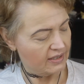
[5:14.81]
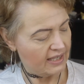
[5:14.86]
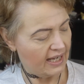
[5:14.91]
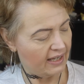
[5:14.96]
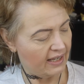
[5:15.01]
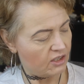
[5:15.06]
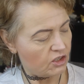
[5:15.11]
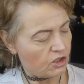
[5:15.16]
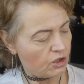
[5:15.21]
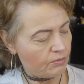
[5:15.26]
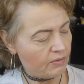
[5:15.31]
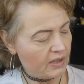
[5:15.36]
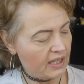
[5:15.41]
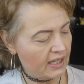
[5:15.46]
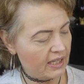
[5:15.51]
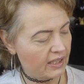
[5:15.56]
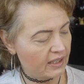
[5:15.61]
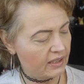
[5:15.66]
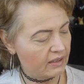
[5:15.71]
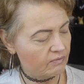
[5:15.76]

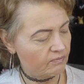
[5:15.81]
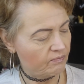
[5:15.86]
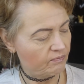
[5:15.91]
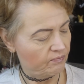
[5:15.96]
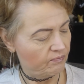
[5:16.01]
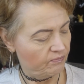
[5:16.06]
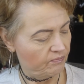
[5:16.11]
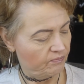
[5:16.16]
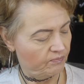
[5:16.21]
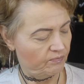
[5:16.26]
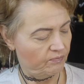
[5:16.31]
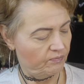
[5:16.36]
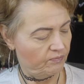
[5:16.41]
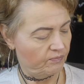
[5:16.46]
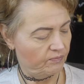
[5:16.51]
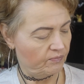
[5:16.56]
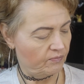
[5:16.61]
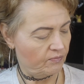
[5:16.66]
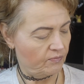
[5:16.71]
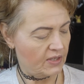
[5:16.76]
Tangerine,
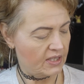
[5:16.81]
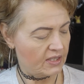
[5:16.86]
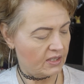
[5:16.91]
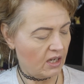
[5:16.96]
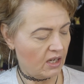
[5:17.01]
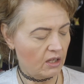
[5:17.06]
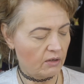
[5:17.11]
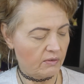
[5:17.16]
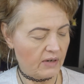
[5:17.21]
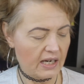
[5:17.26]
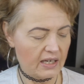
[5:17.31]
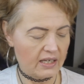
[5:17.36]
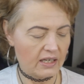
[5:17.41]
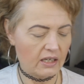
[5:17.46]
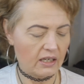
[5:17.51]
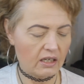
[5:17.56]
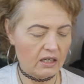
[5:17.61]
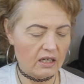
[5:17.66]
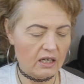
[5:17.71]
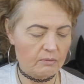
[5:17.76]
this color right
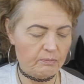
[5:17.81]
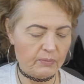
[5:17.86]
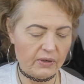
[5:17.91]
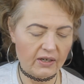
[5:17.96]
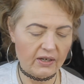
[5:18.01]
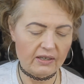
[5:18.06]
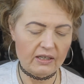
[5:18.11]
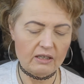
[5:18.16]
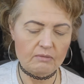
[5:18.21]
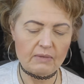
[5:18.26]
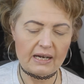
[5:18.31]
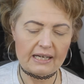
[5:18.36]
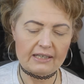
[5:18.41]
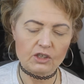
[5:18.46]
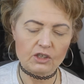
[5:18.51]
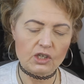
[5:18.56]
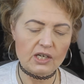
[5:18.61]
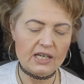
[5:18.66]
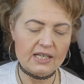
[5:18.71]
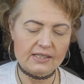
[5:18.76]
here, and put it in my
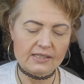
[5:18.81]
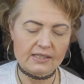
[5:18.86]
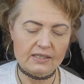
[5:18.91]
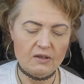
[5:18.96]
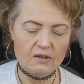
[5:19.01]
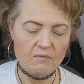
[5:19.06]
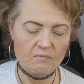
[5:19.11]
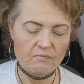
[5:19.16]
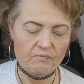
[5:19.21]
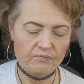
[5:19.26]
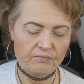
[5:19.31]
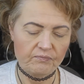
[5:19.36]
crease.